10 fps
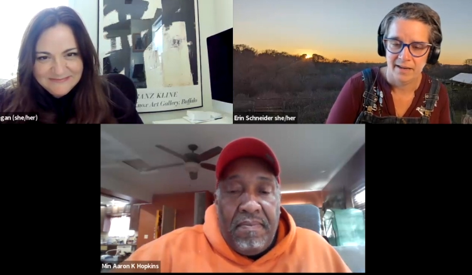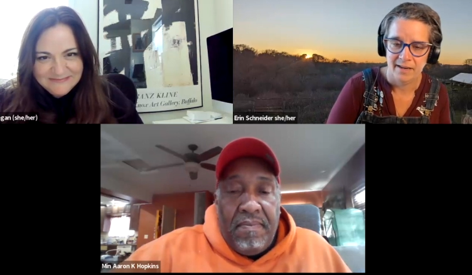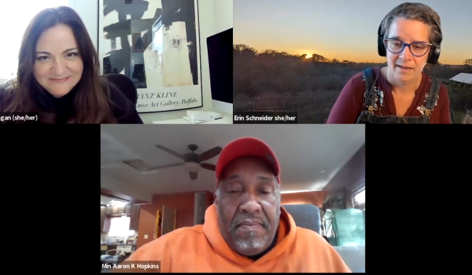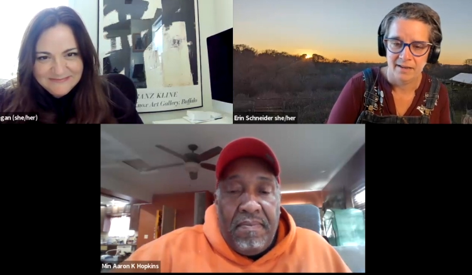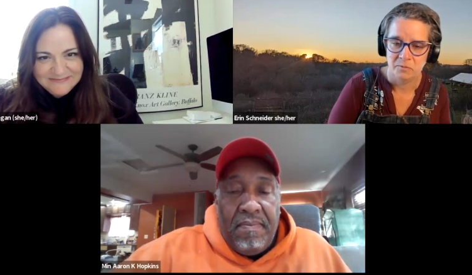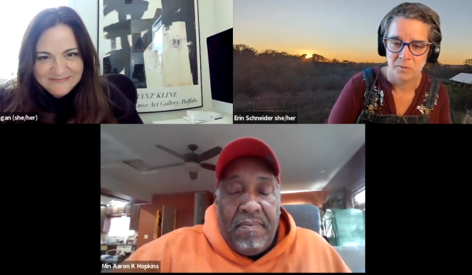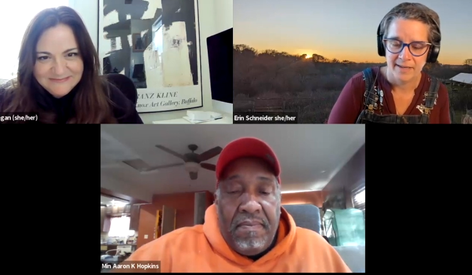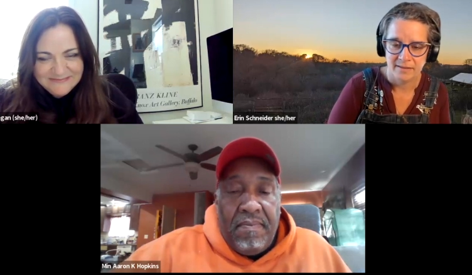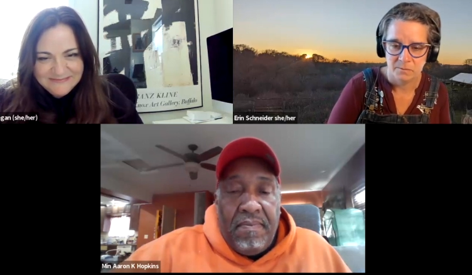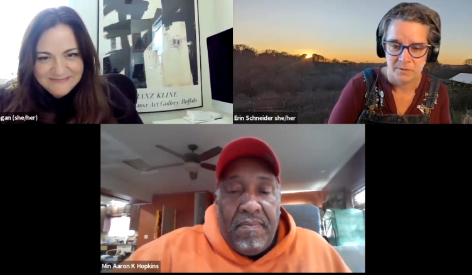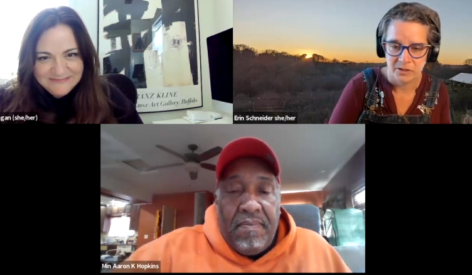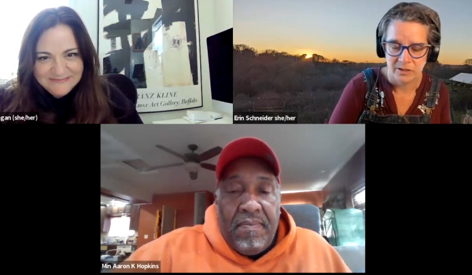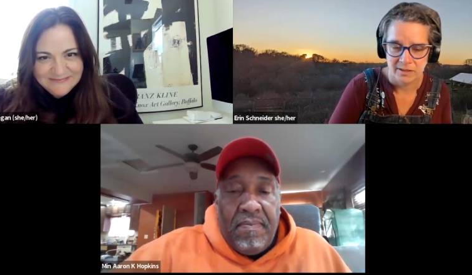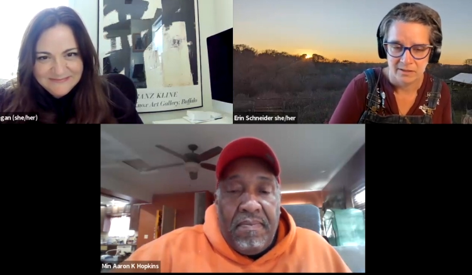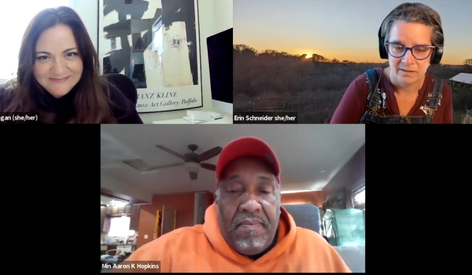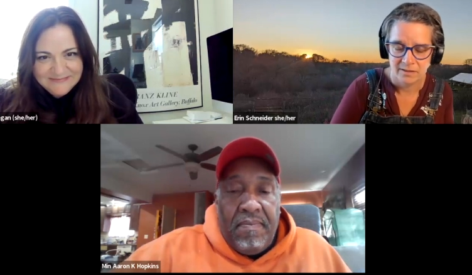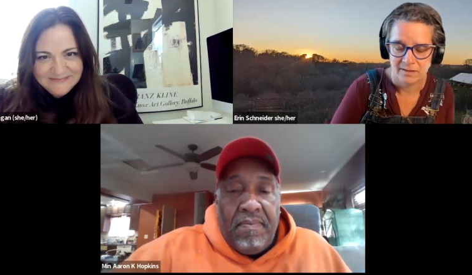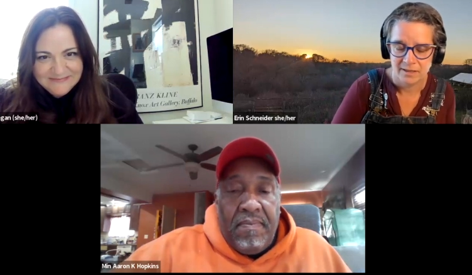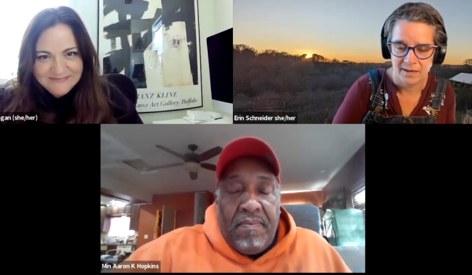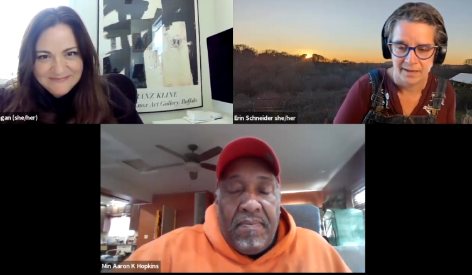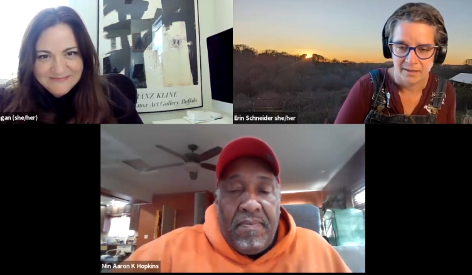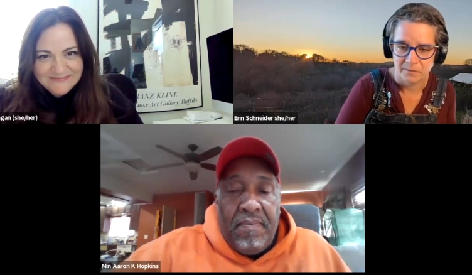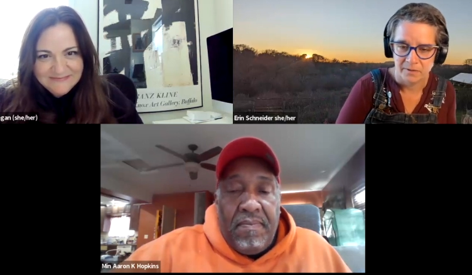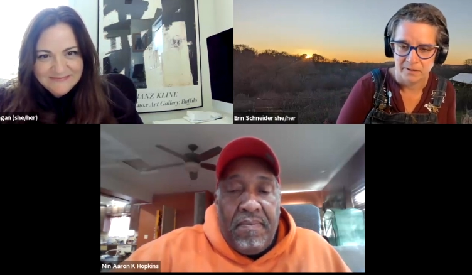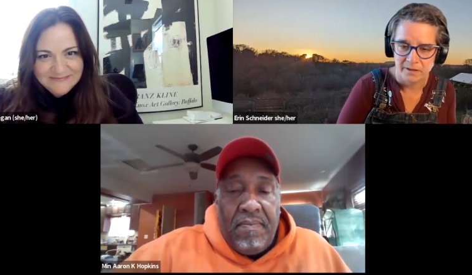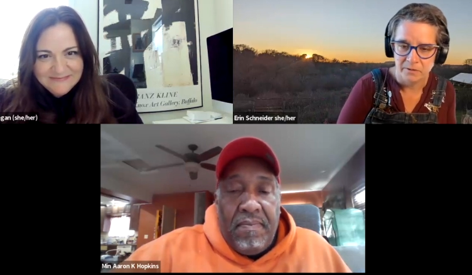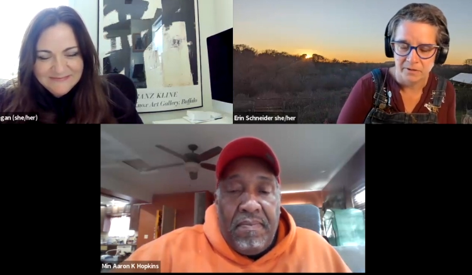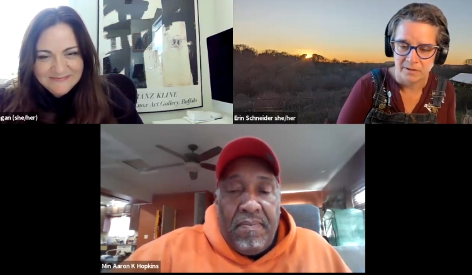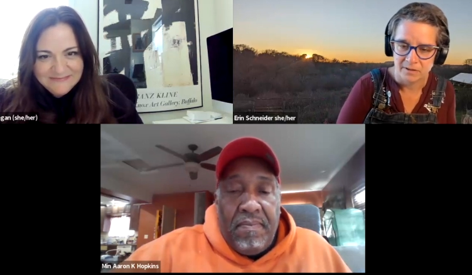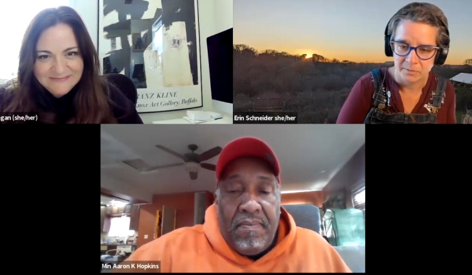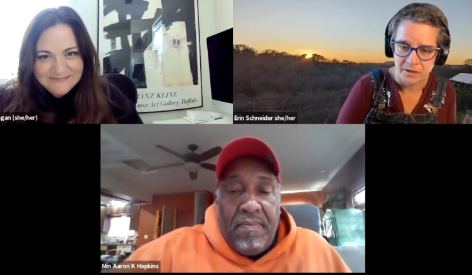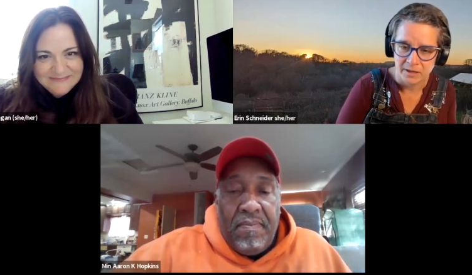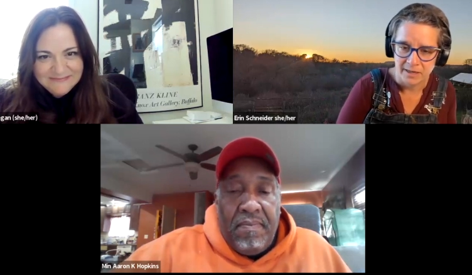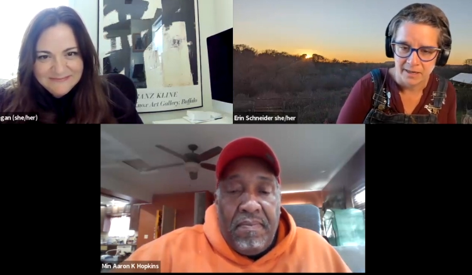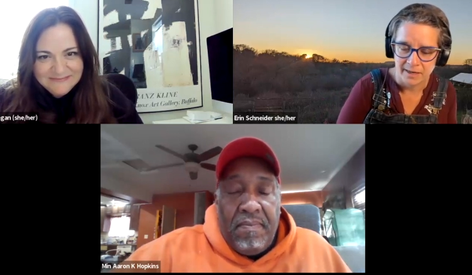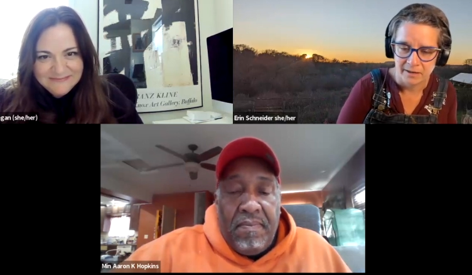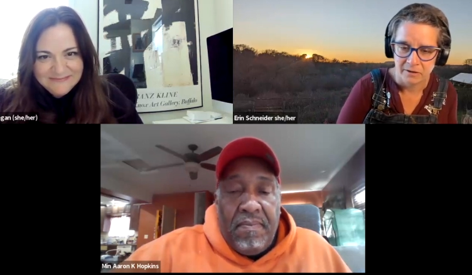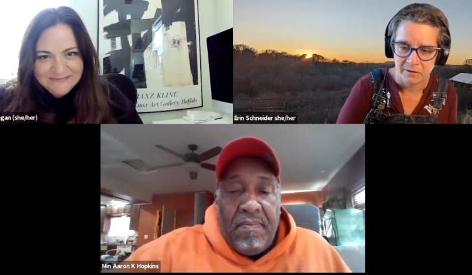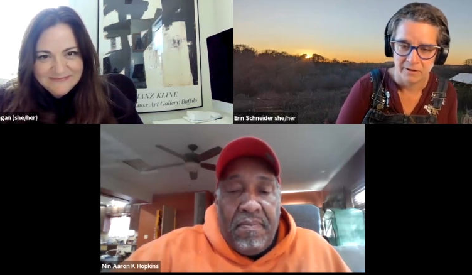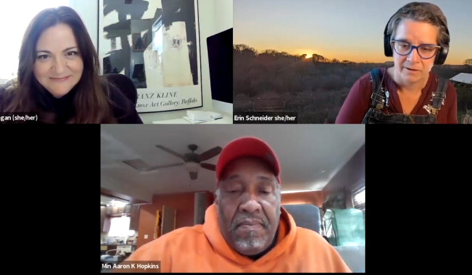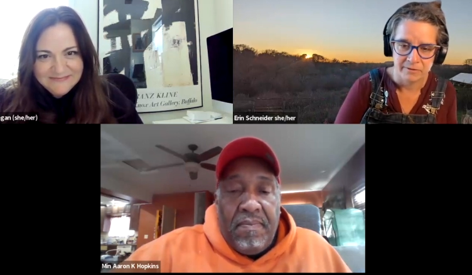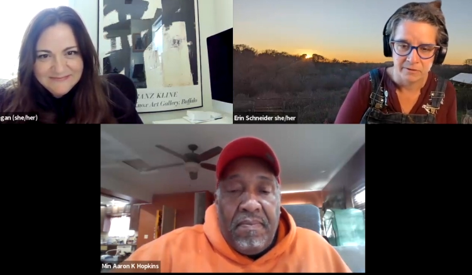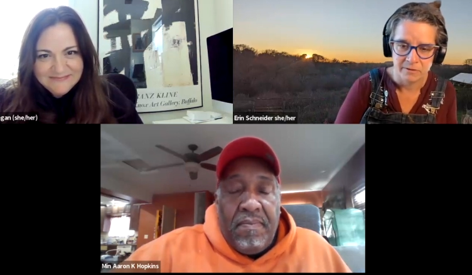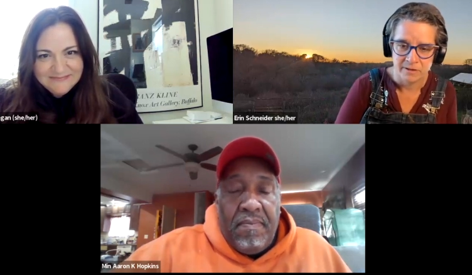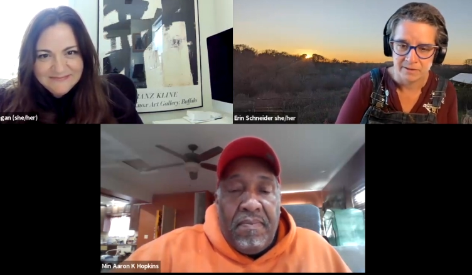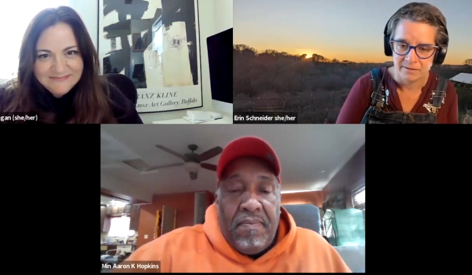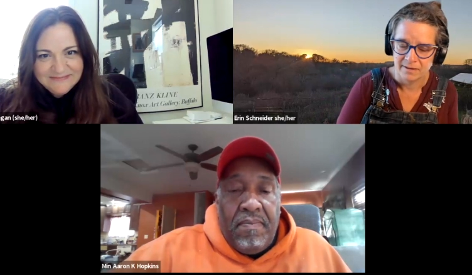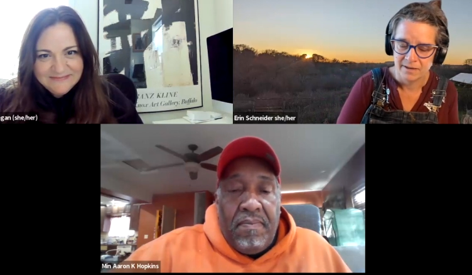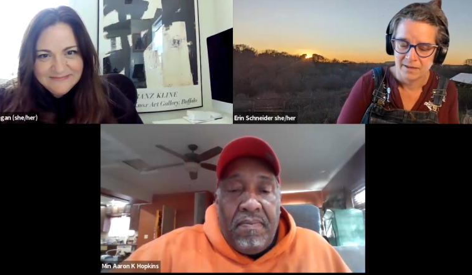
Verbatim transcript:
Speaker 1: and ways in which he's connecting with youth in his community and growing food and